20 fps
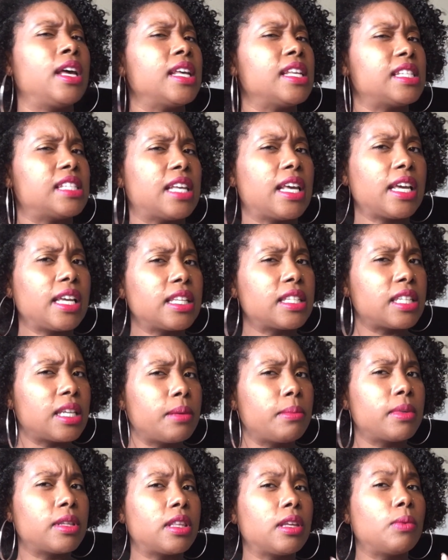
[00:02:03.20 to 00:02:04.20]
2
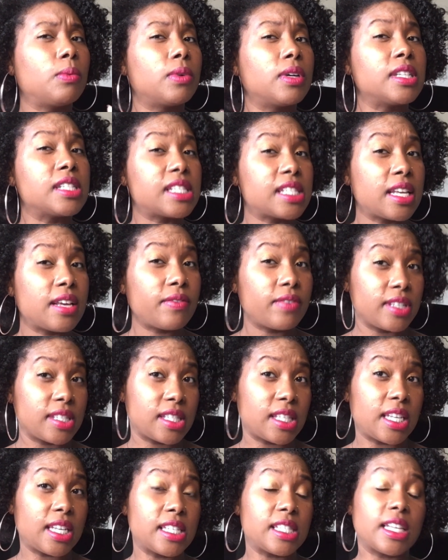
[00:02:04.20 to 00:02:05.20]
Timothy 1:7
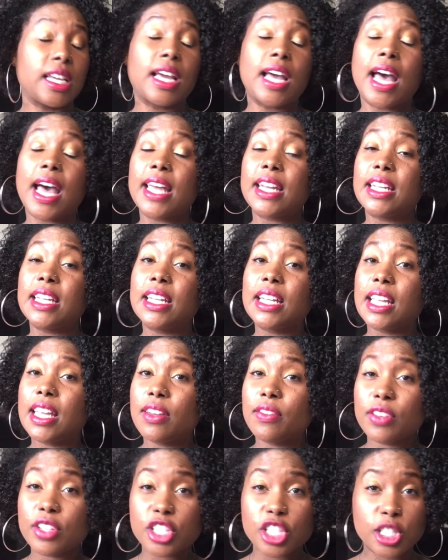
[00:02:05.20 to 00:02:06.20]
says that God didn't
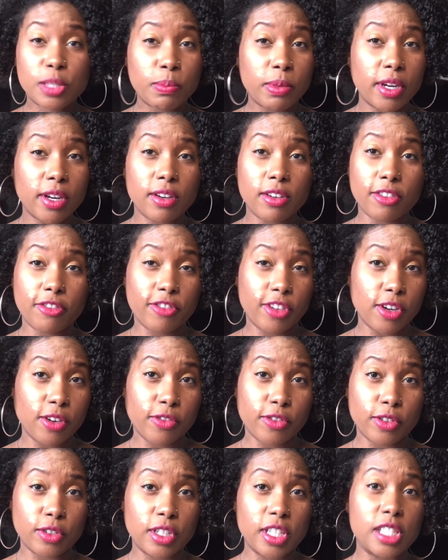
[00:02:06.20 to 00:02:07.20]
give us a spirit of
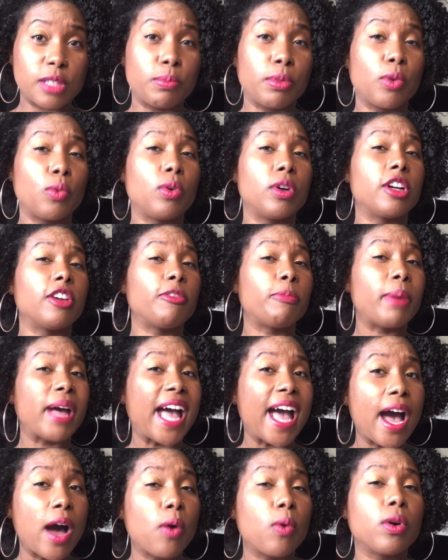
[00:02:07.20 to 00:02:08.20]
fearfulness, but one of
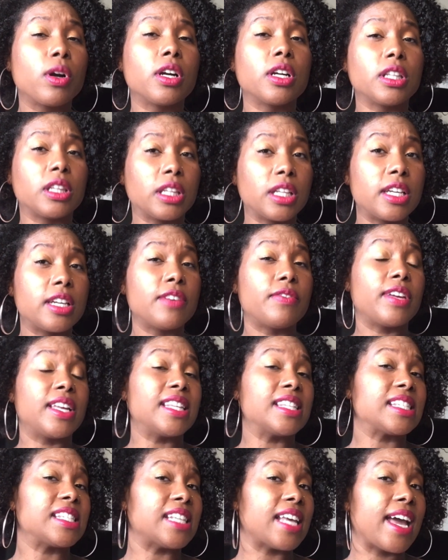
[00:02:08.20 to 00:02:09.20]
power, love, and
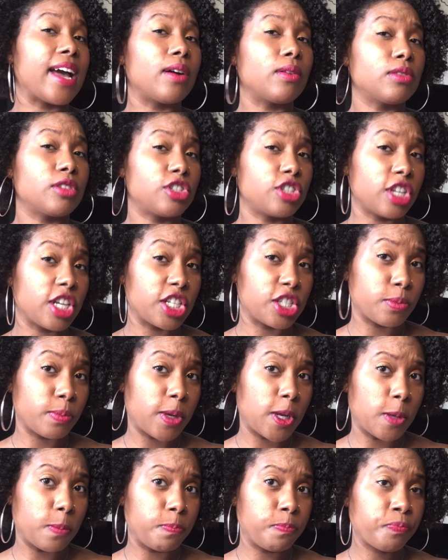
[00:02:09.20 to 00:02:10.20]
sound
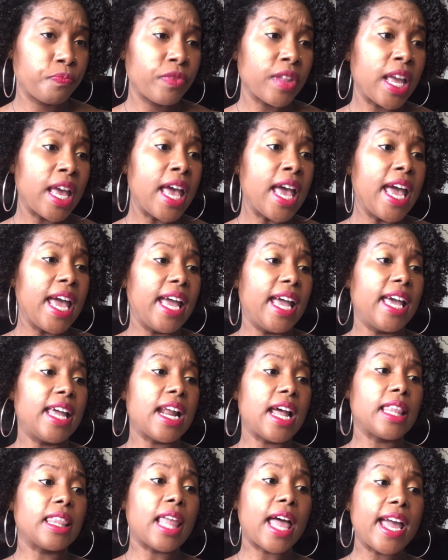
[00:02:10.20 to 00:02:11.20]
judgment. And
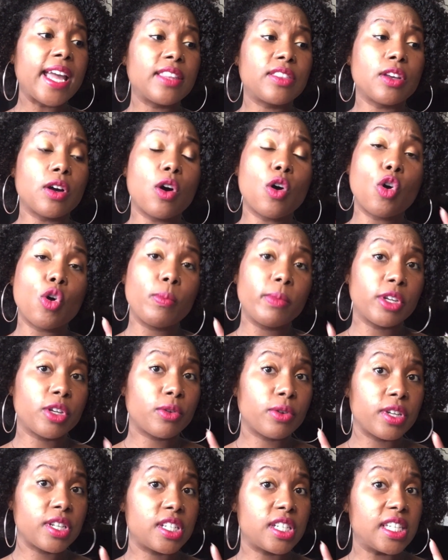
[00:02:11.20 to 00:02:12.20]
I like the Holman
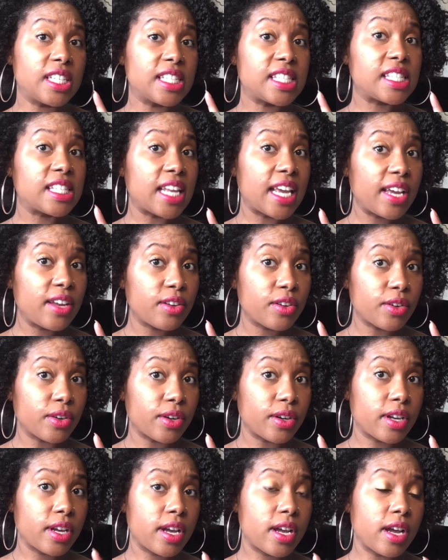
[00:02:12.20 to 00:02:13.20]
Christian
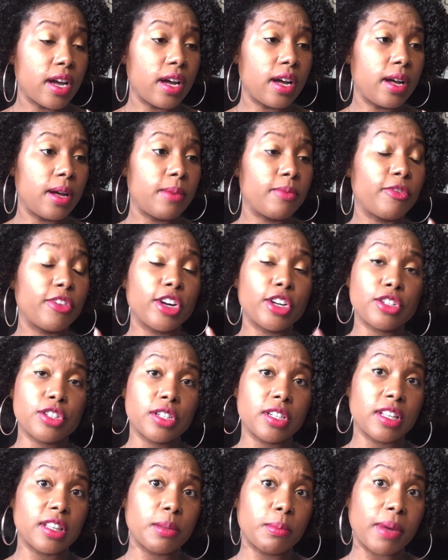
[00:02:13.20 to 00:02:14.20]
Standard version
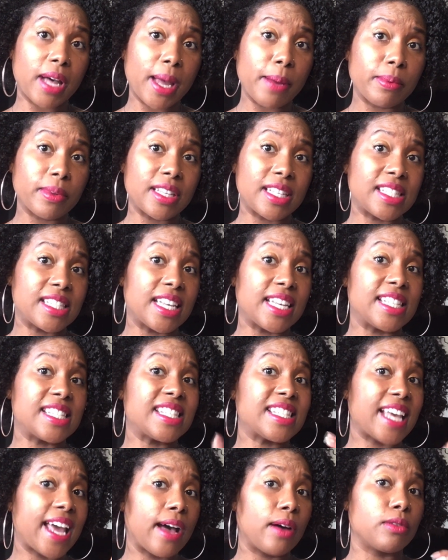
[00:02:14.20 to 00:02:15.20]
of the Bible that says
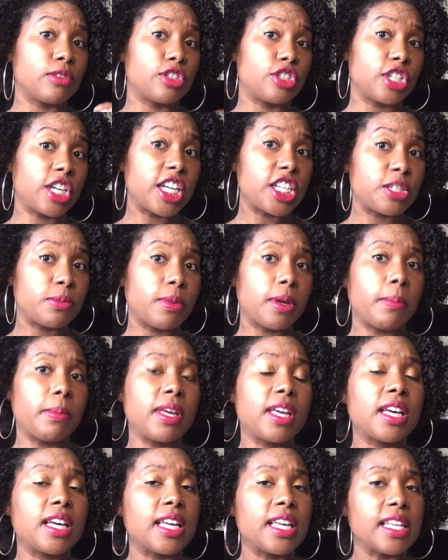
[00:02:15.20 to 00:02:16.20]
sound judgment,
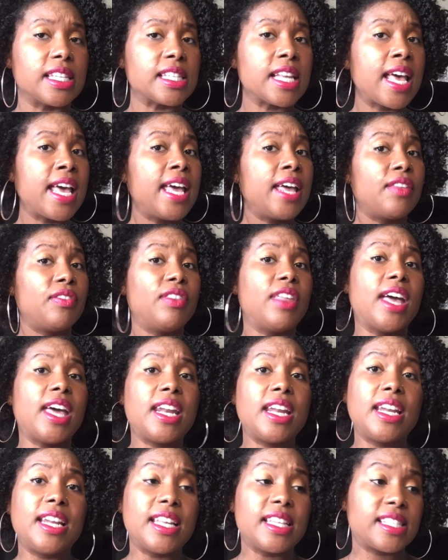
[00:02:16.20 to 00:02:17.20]
because that
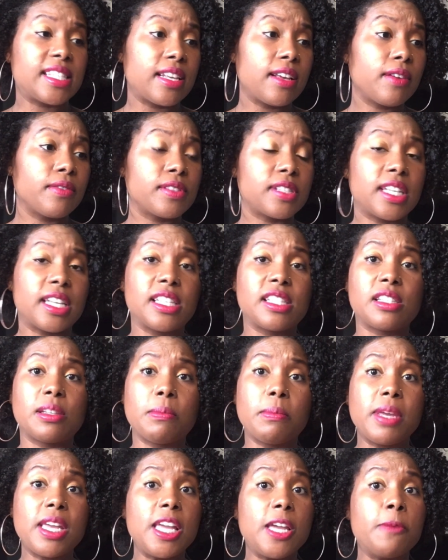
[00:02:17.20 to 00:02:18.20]
in itself says to
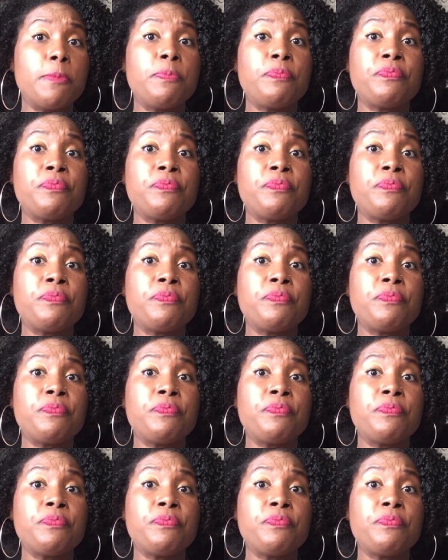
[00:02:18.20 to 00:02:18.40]
me